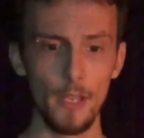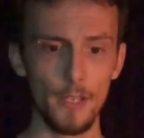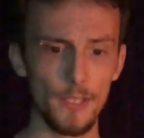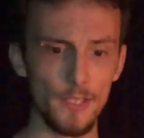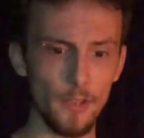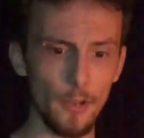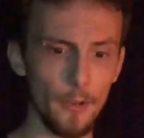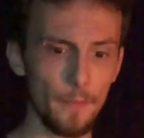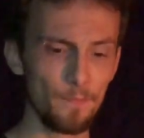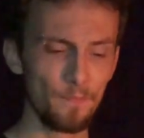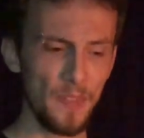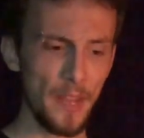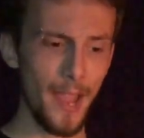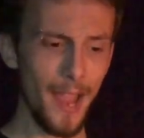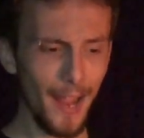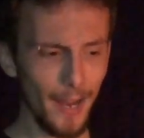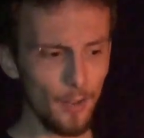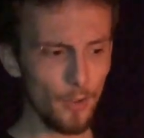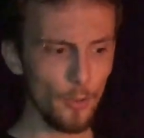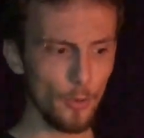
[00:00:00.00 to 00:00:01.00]
So
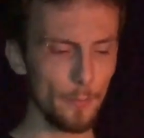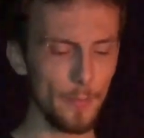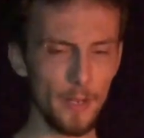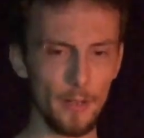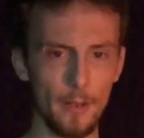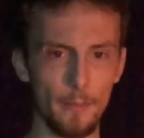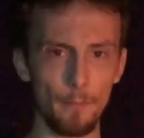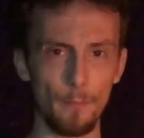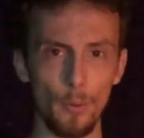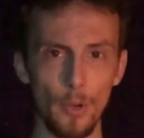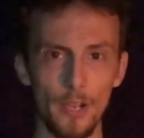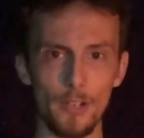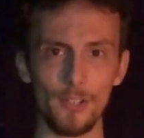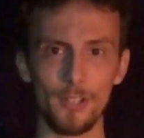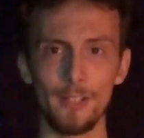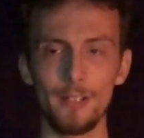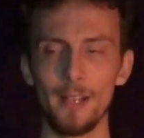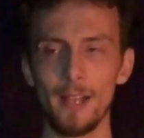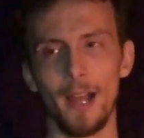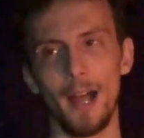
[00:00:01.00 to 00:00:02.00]
add a little bit of
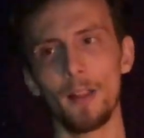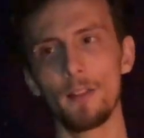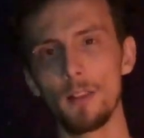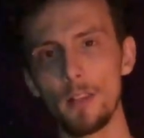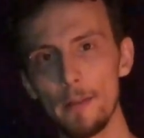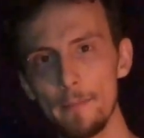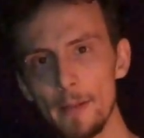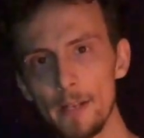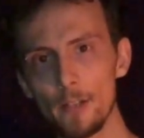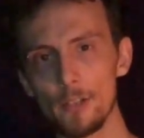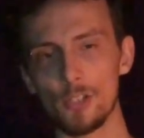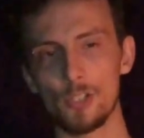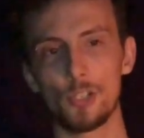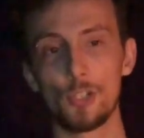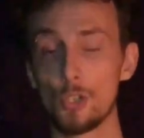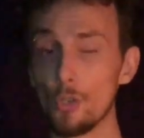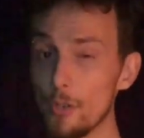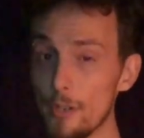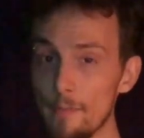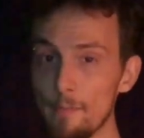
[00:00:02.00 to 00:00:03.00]
compression. A limiter
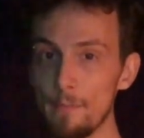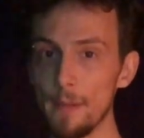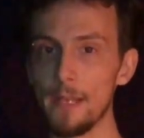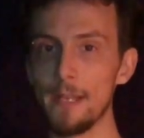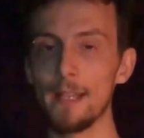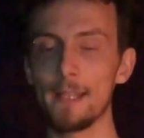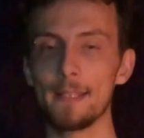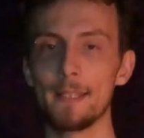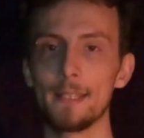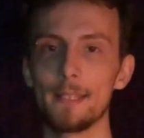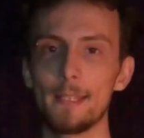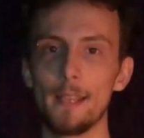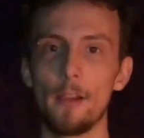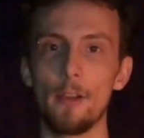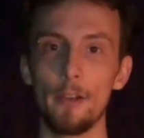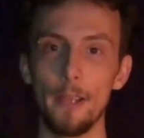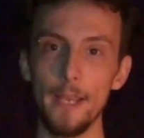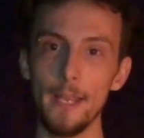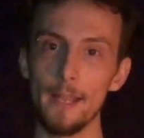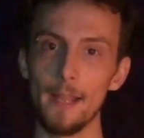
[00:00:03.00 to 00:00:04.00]
shouldn't be
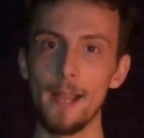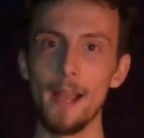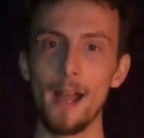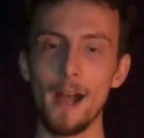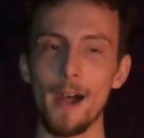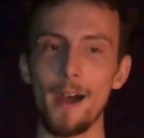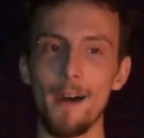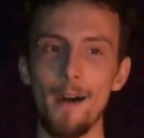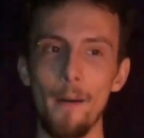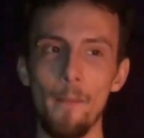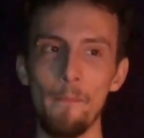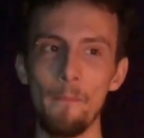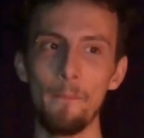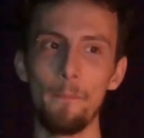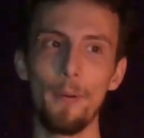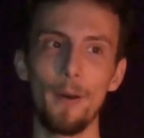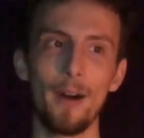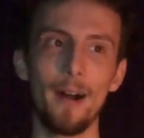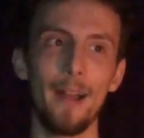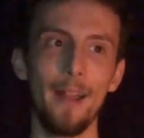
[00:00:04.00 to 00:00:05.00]
necessary,
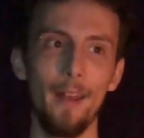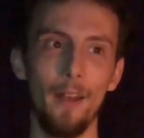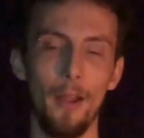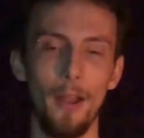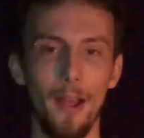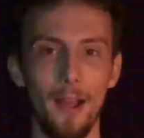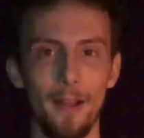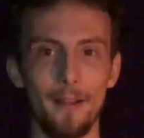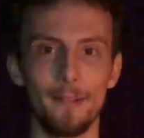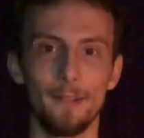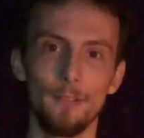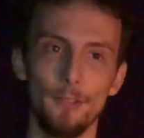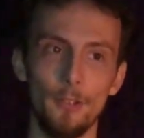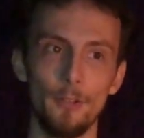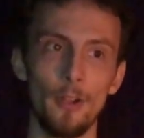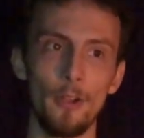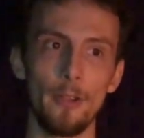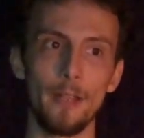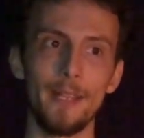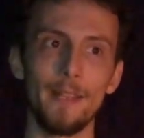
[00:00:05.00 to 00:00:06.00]
but you
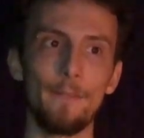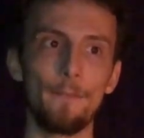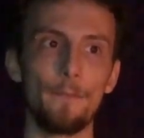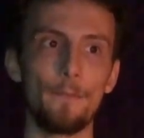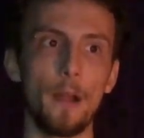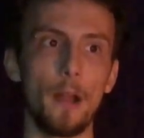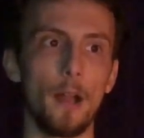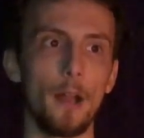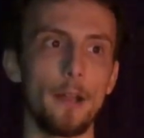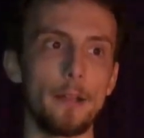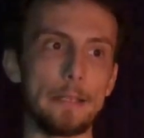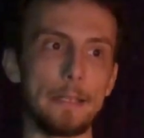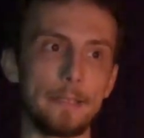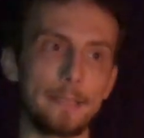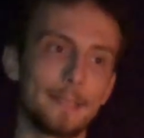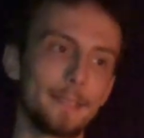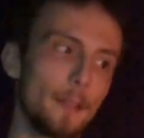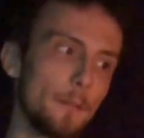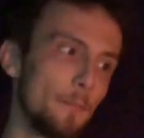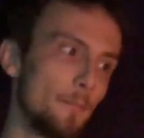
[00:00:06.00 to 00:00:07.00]
know, if
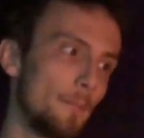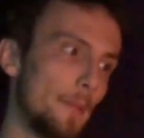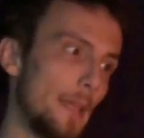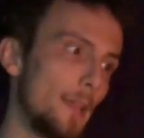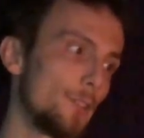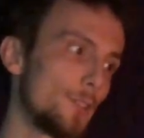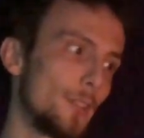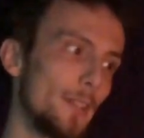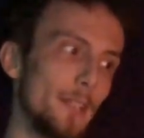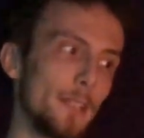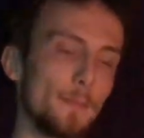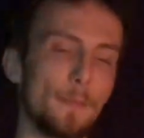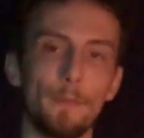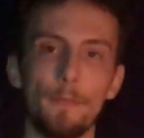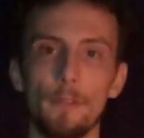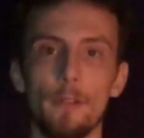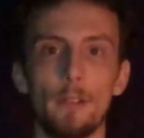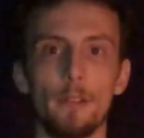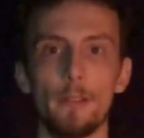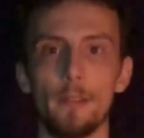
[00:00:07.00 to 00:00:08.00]
some engineers
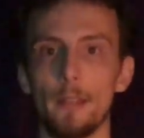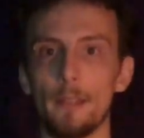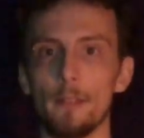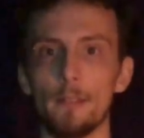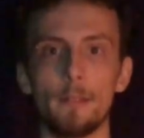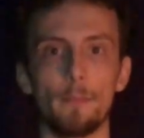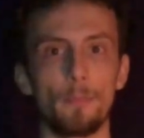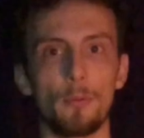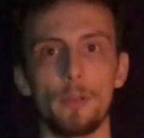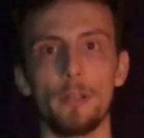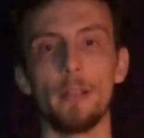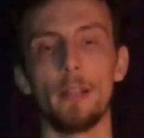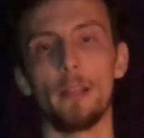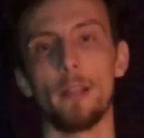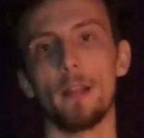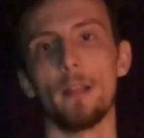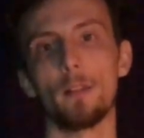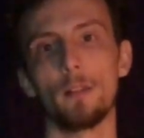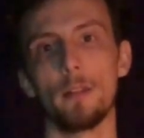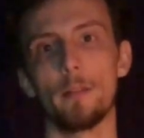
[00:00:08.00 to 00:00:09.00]
prefer to put in a
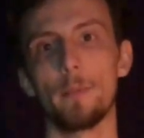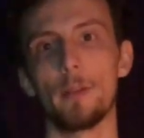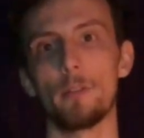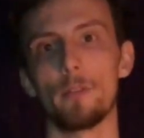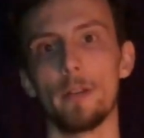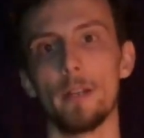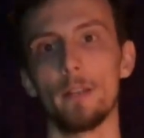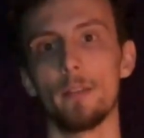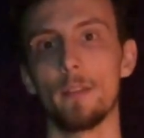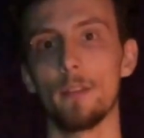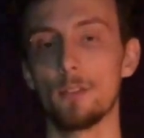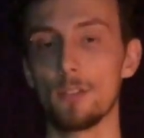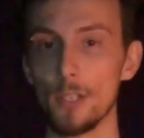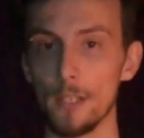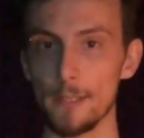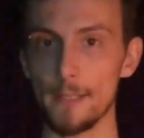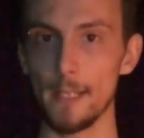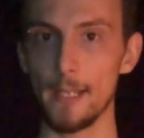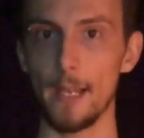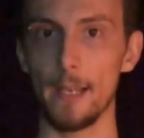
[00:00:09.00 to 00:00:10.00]
limiter or anything,
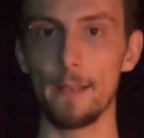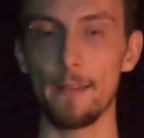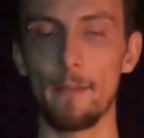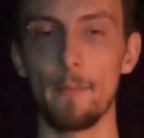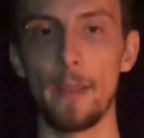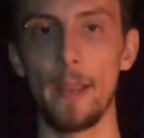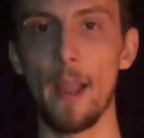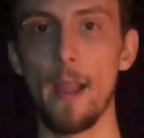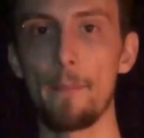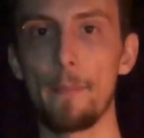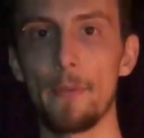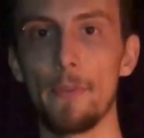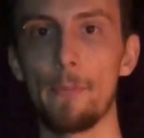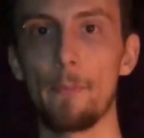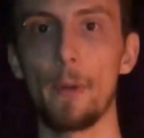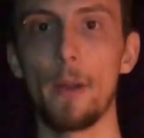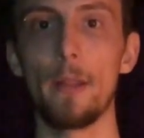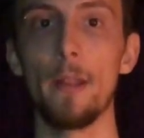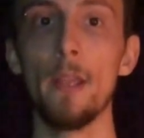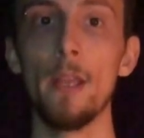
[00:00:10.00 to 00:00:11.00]
just in case something happens.
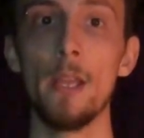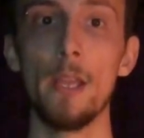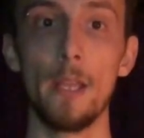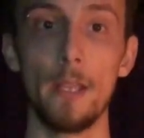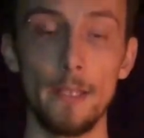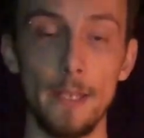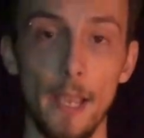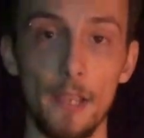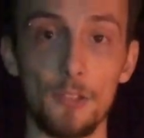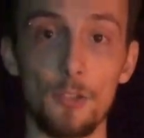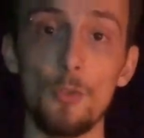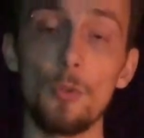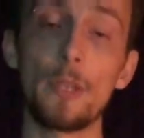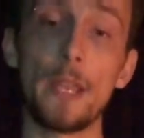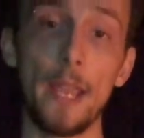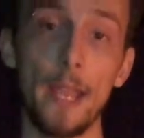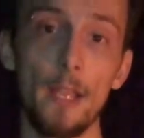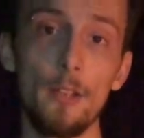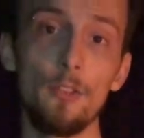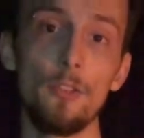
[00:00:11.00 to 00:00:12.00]
But yes, you
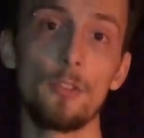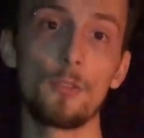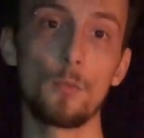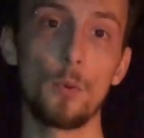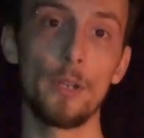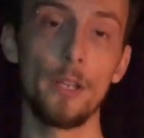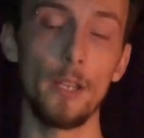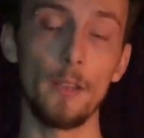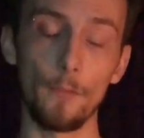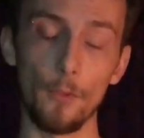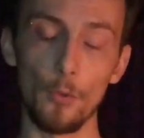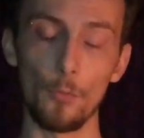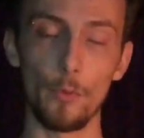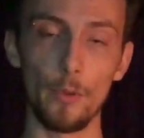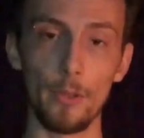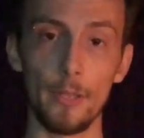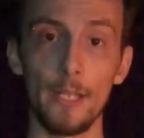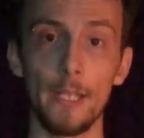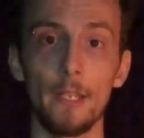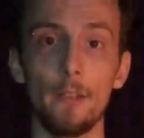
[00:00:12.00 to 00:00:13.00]
can use one if you
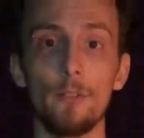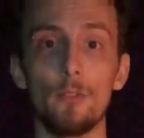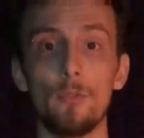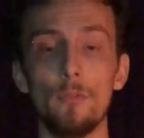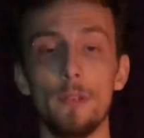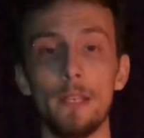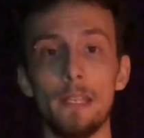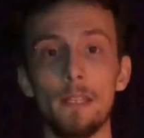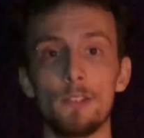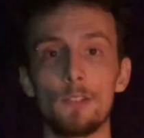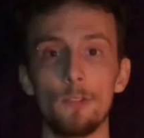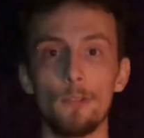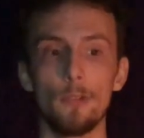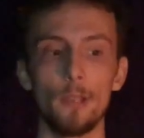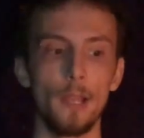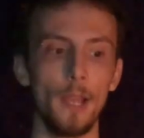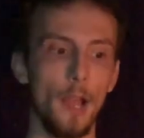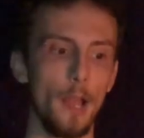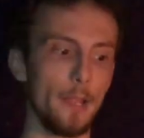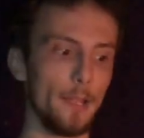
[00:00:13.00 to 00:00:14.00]
really do need to
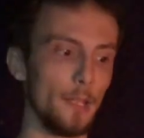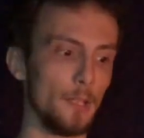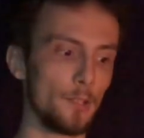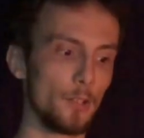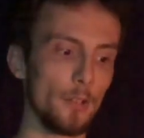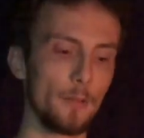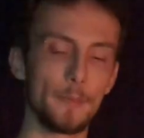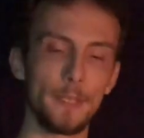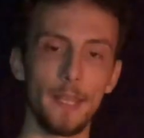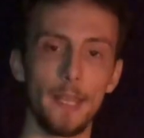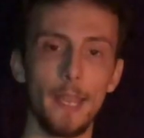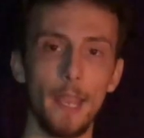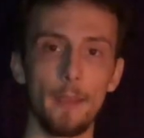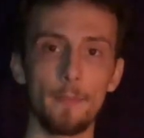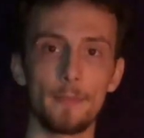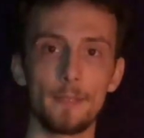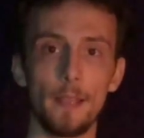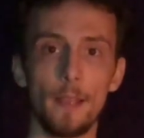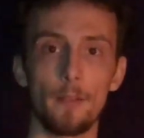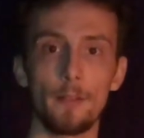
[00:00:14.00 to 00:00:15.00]
in terms of the
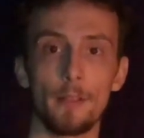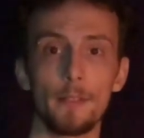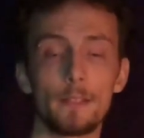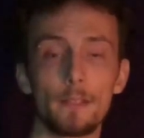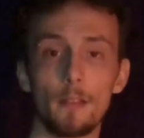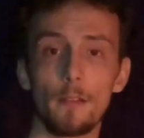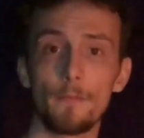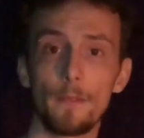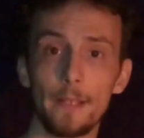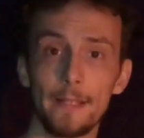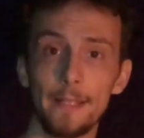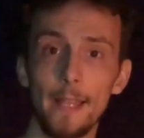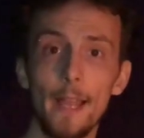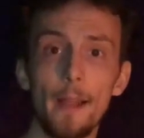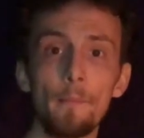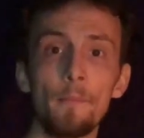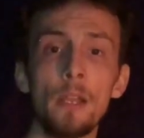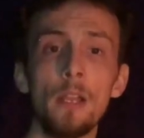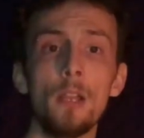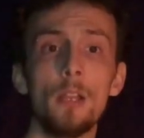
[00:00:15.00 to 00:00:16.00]
game sound and stuff like
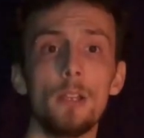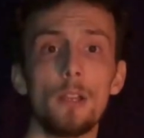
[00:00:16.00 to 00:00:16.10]
that.